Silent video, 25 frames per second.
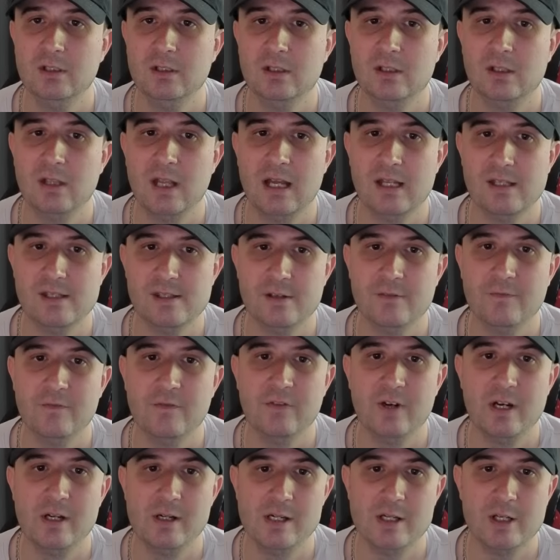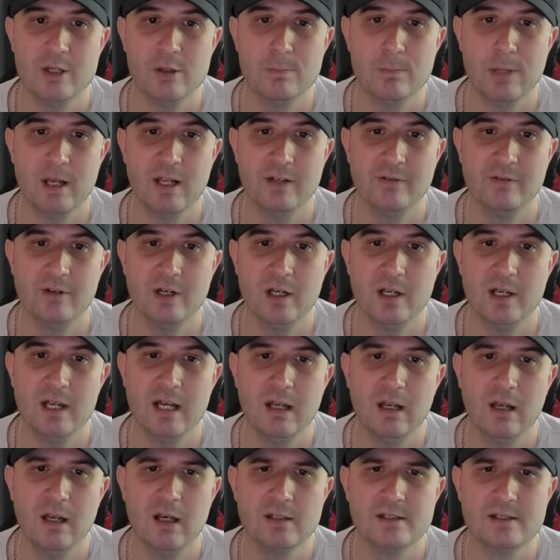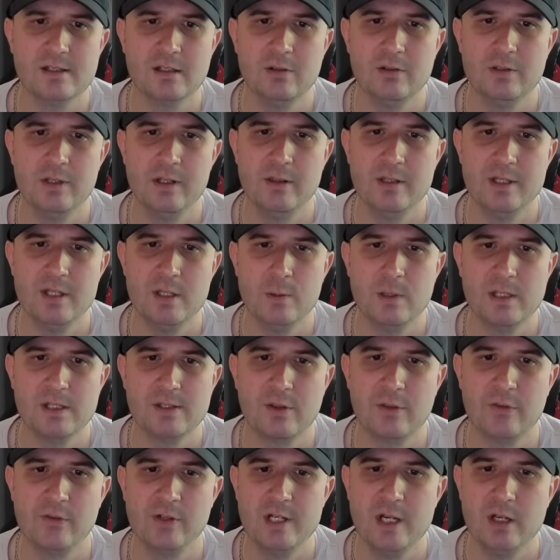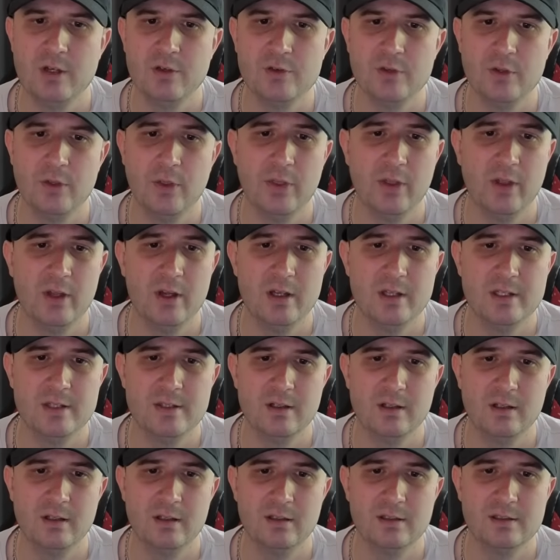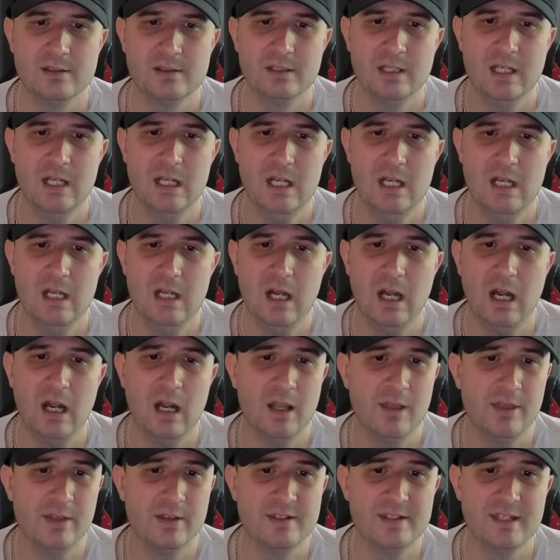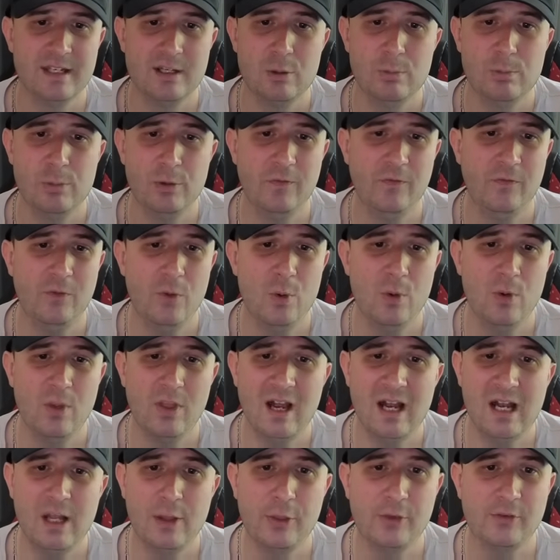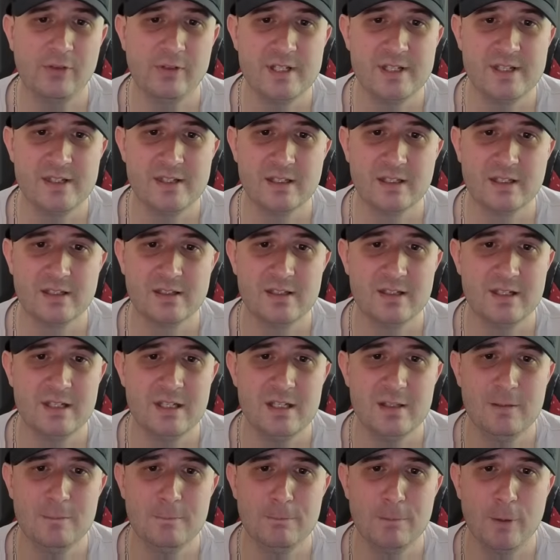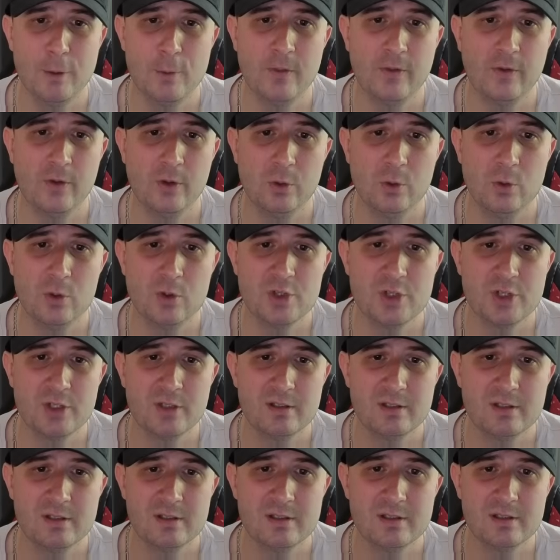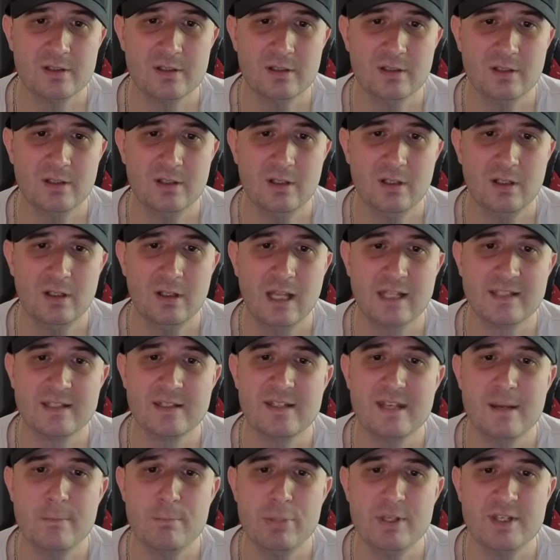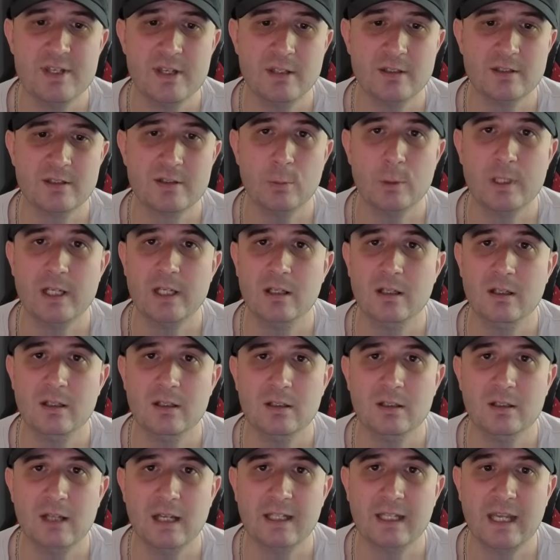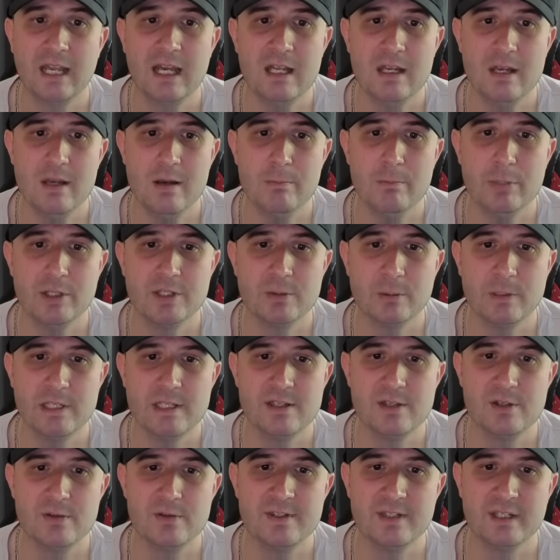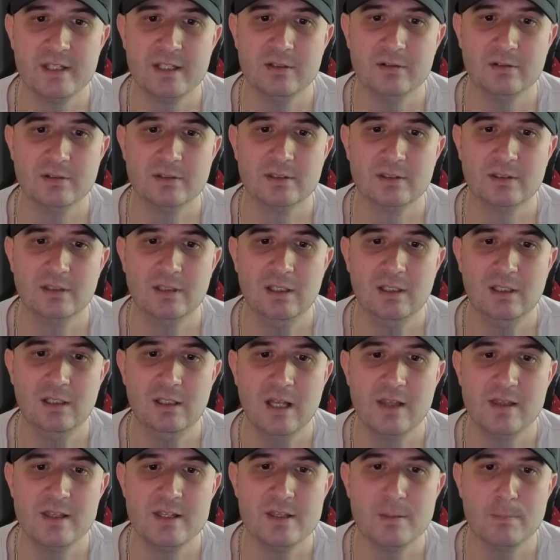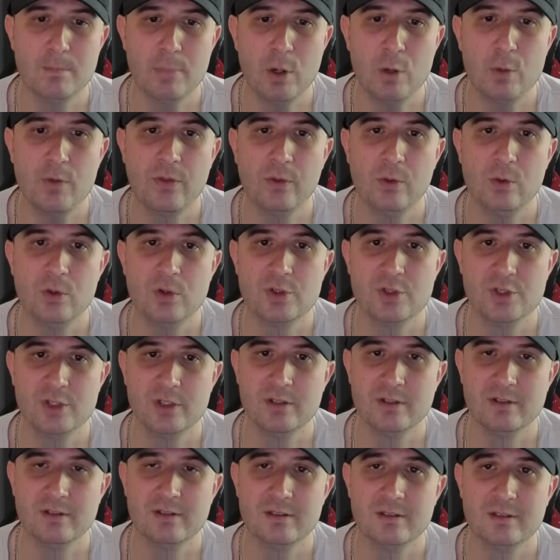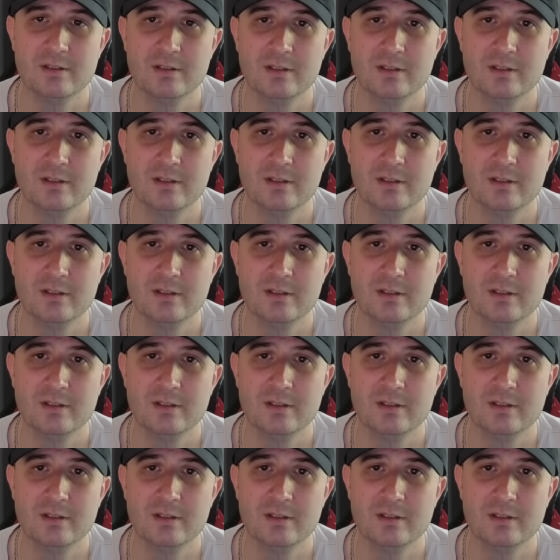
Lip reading: That is a very good play right now. Last sold in the US, $330. The sale before that, $360, both on auctions. That's a 10% swing, again, between 2 sales. And these are both auctions.